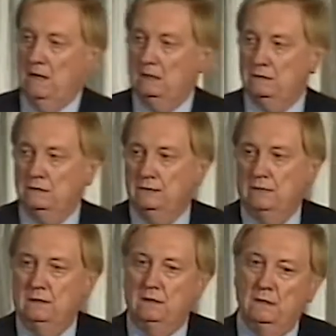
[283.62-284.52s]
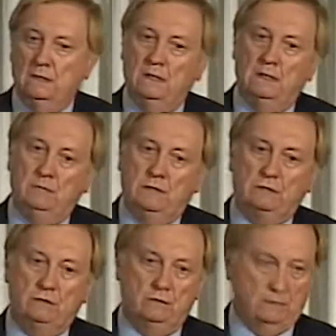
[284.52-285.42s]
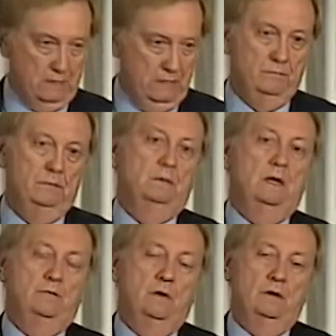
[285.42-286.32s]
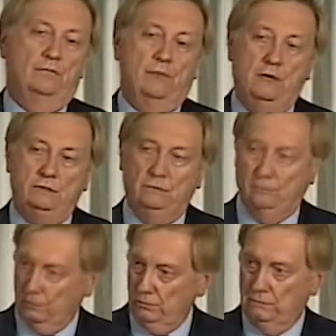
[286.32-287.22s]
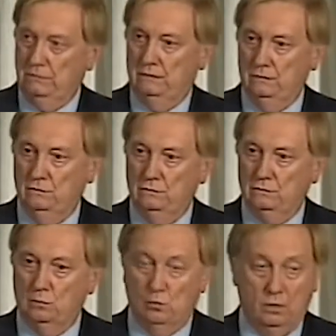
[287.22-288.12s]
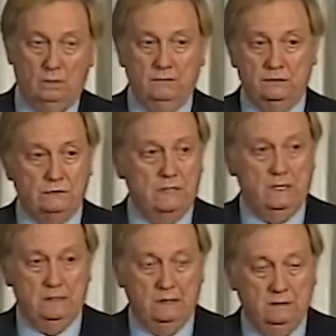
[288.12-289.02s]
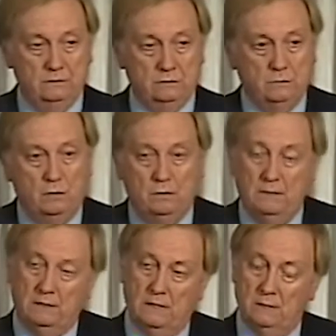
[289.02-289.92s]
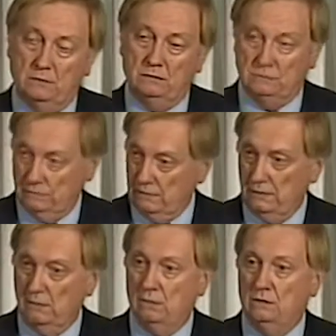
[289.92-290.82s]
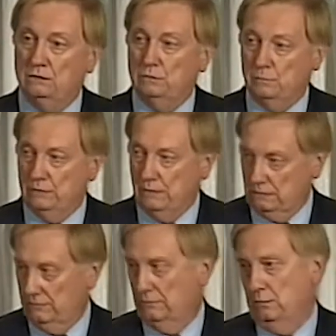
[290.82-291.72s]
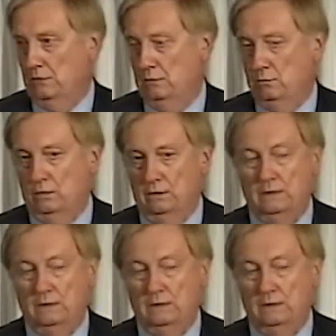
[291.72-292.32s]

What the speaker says: That same technology then, hydraulic fracturing fluids that are used, the water, the sand, any of the small amount of chemicals are there, are also protected from groundwater.